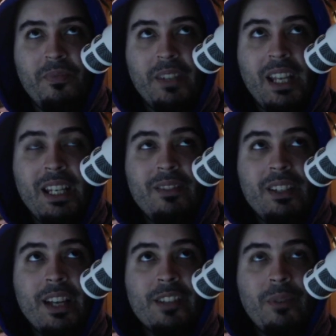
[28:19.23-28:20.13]
Any of the
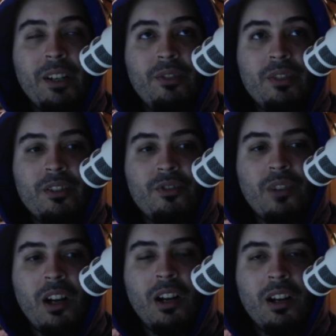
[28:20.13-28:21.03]
decks where you could
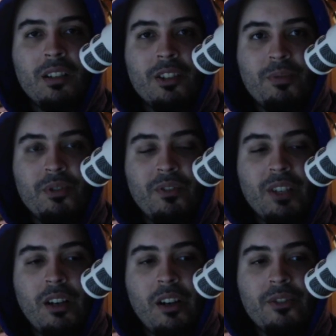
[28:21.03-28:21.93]
draw
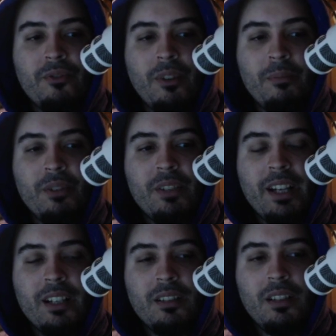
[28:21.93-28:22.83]
specific cards from your
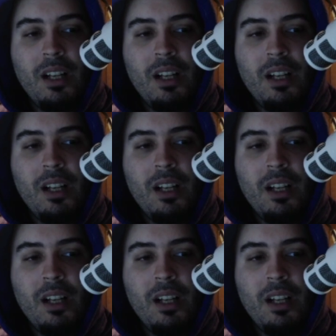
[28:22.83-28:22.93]
deck